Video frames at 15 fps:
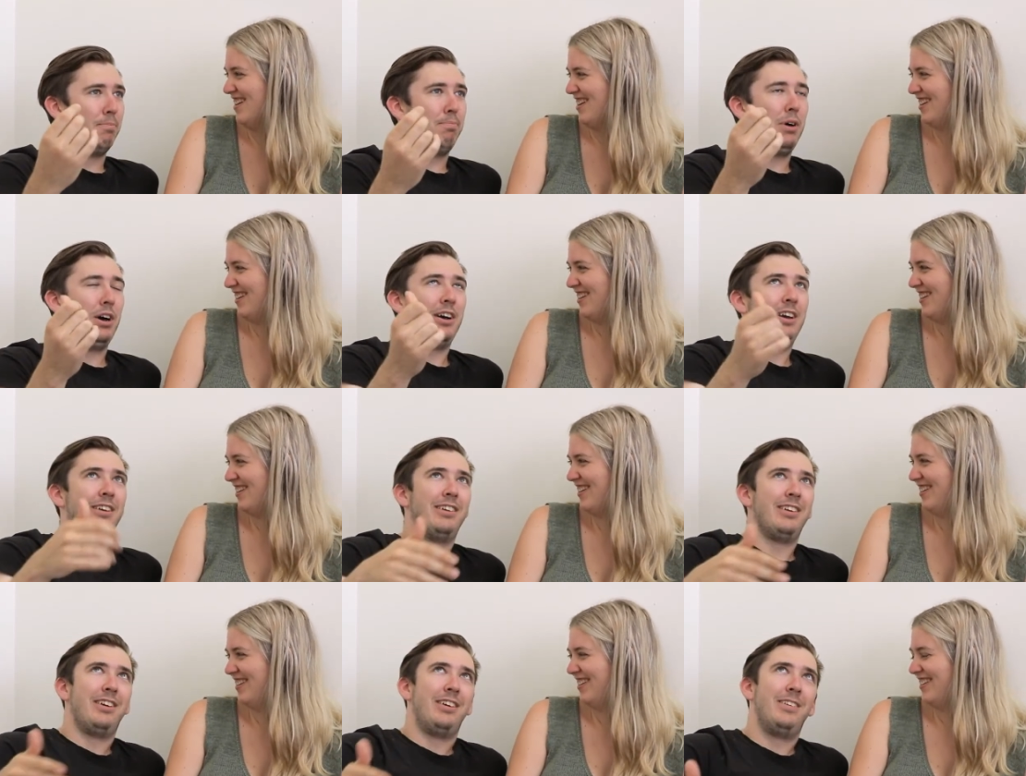
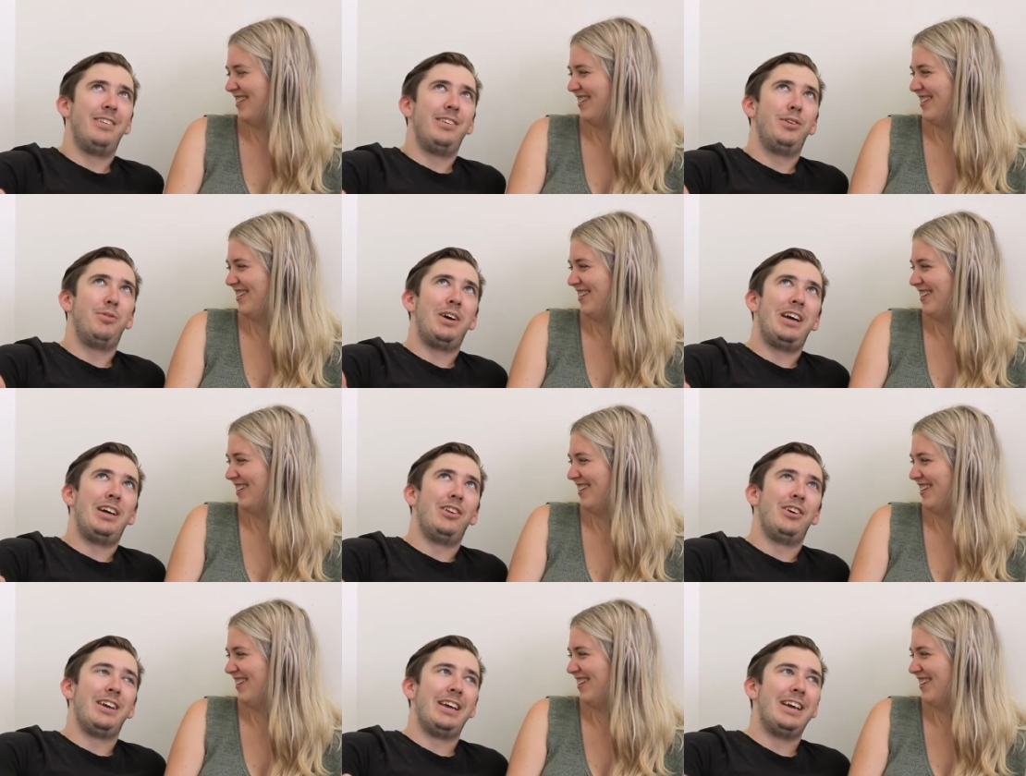Speaker 1: But the way I
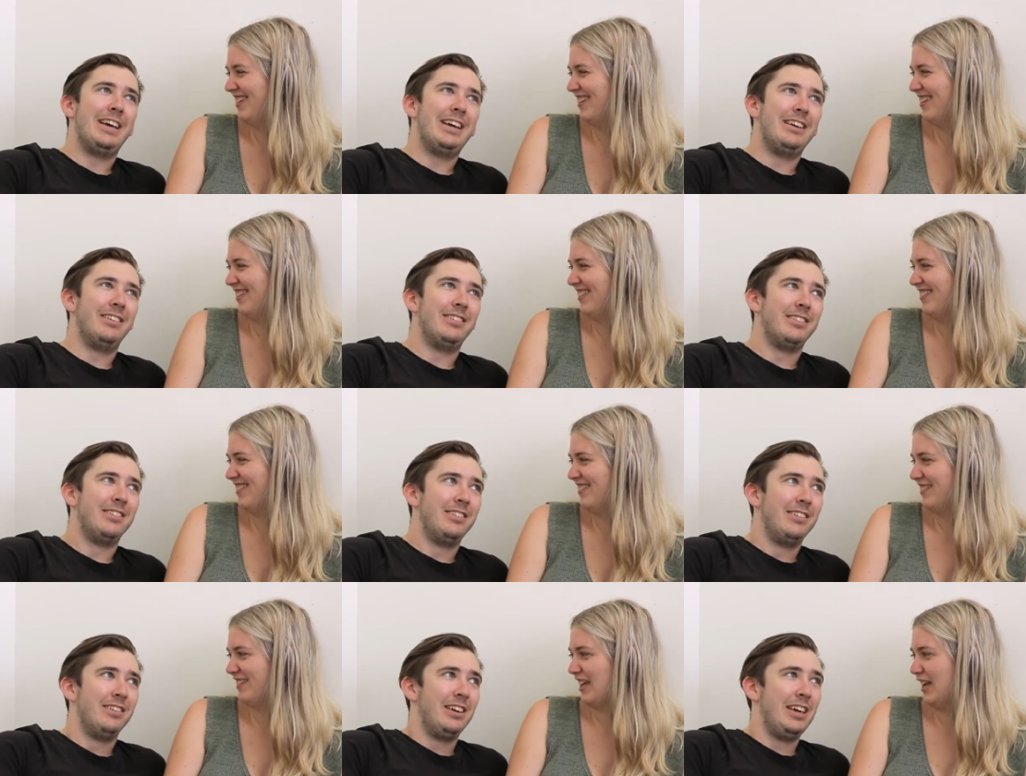look at it is,
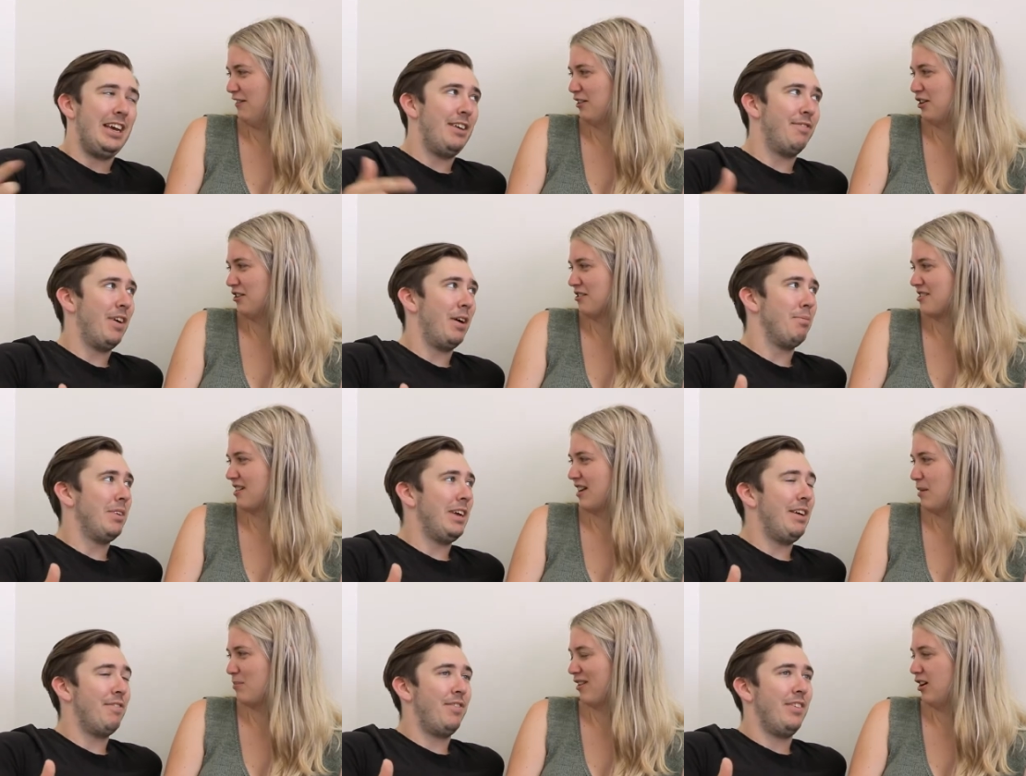if I'm
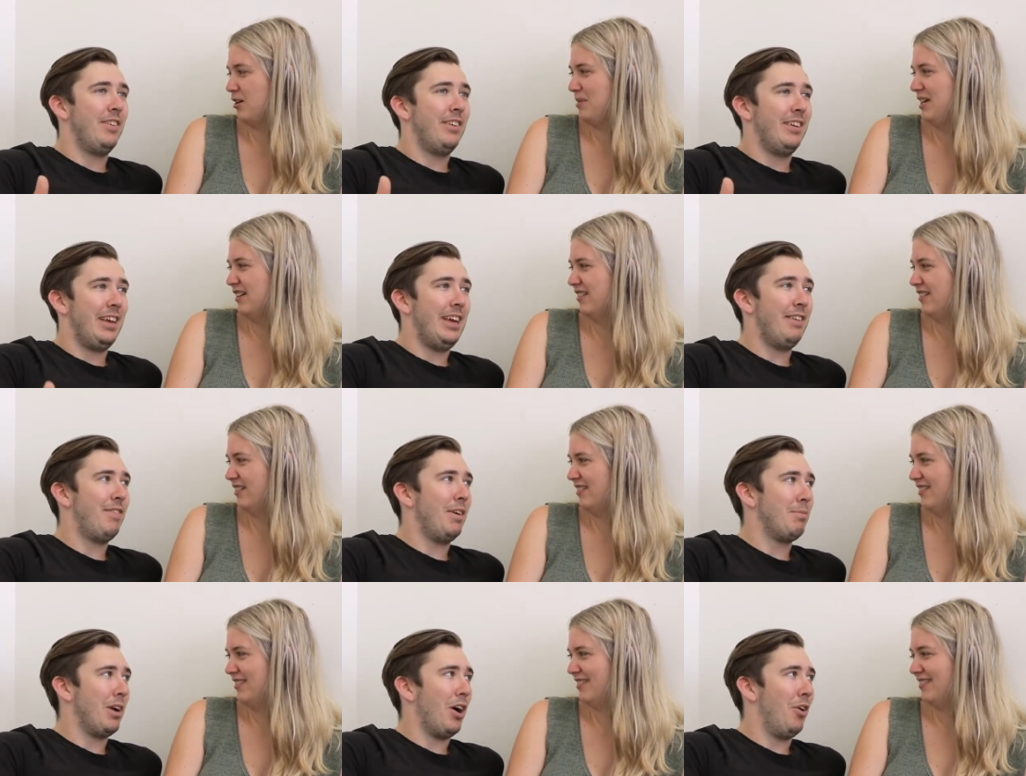if, if,
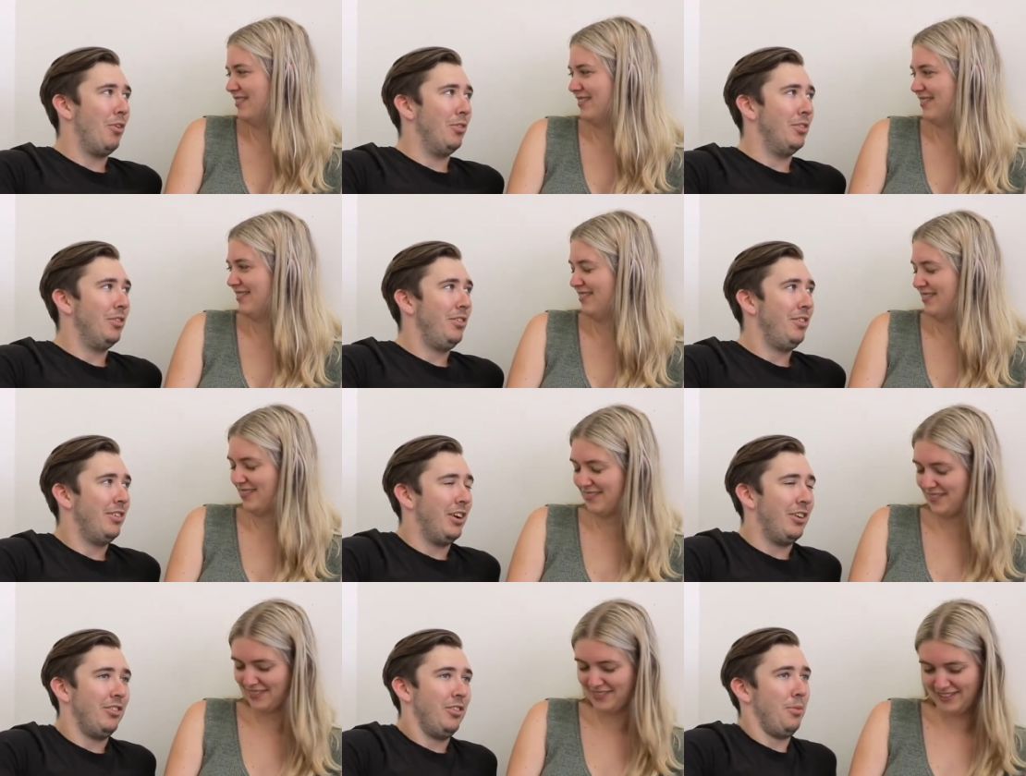I'm cold,
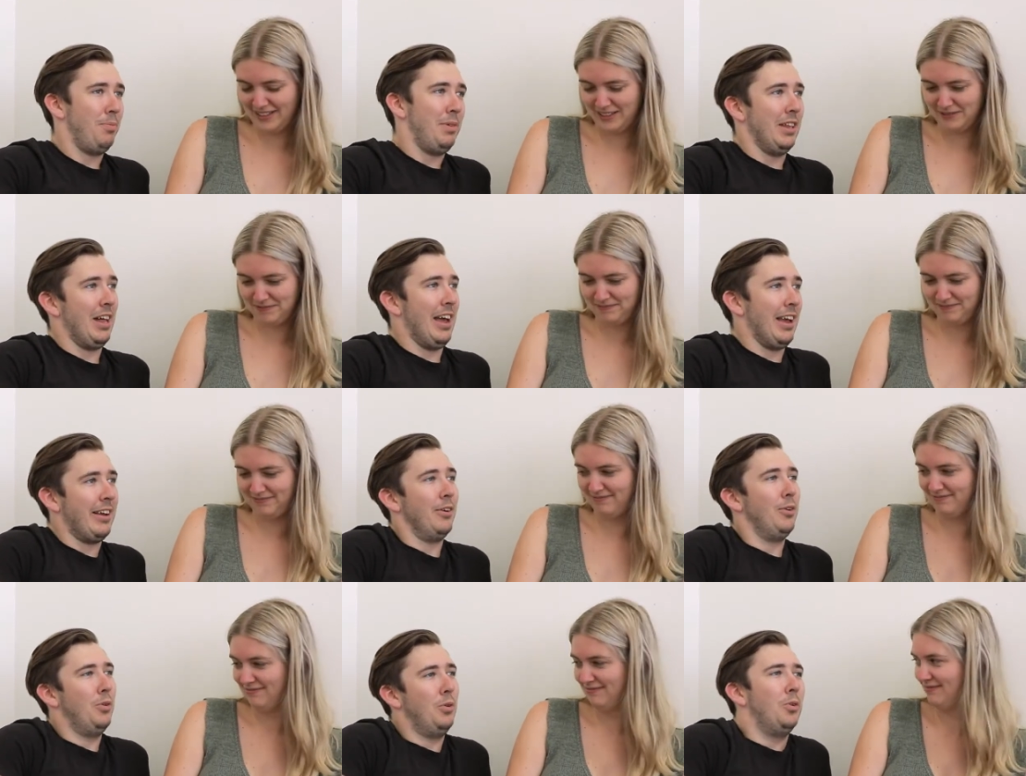I'll just be like,
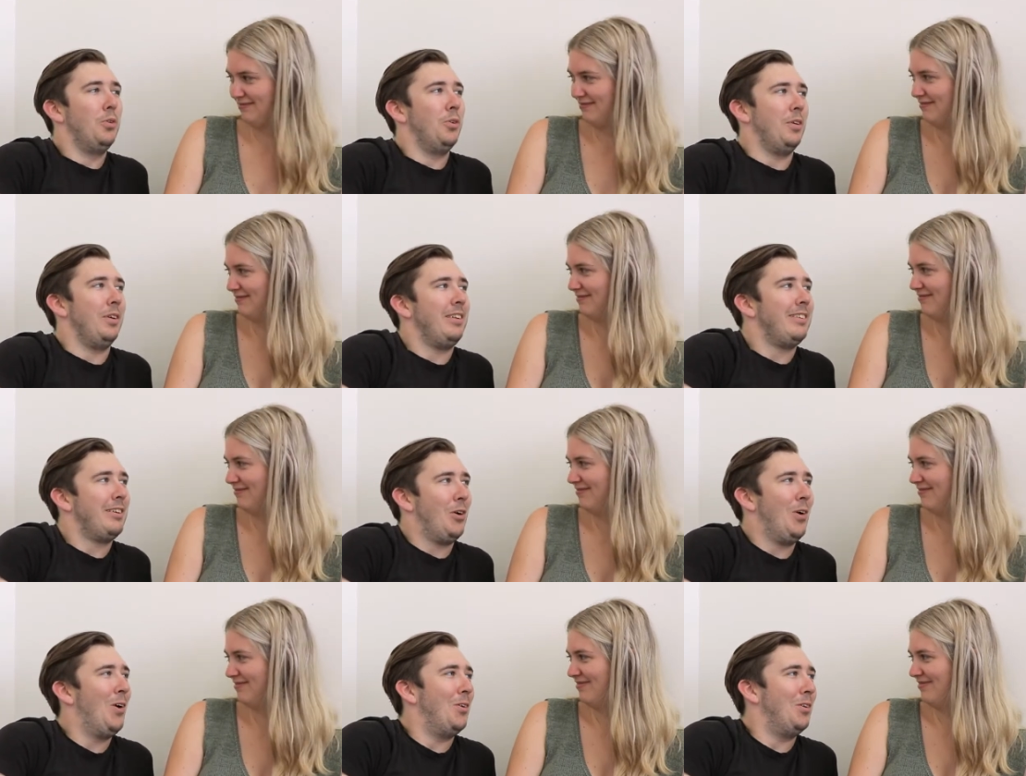oh, it's
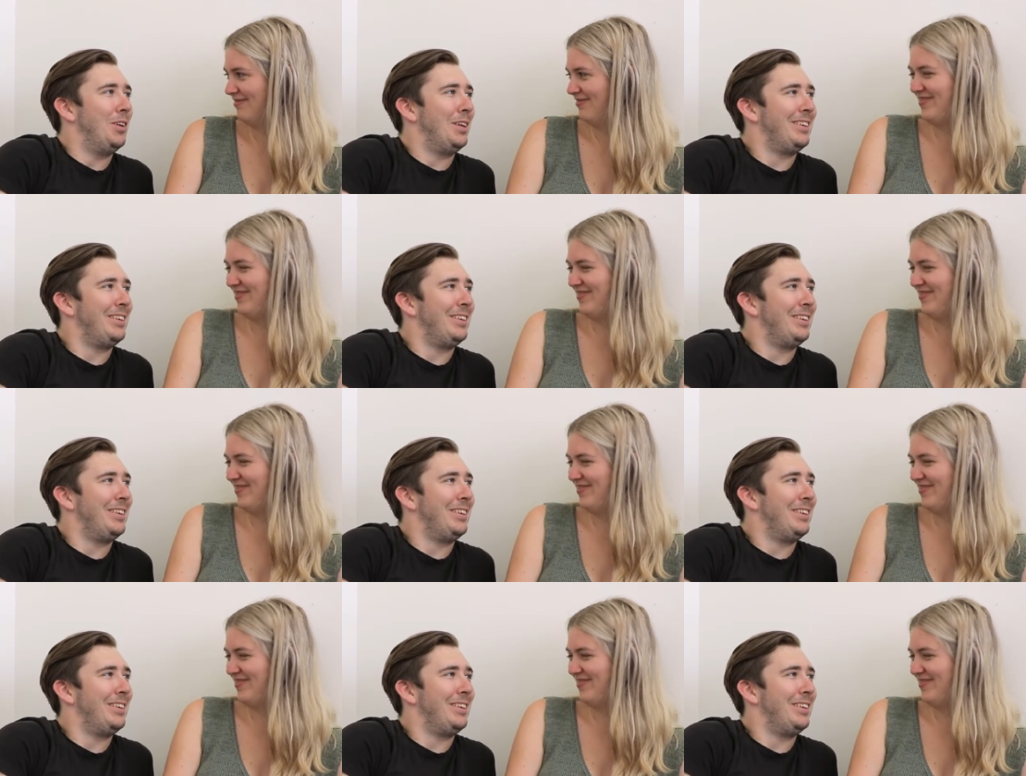cold.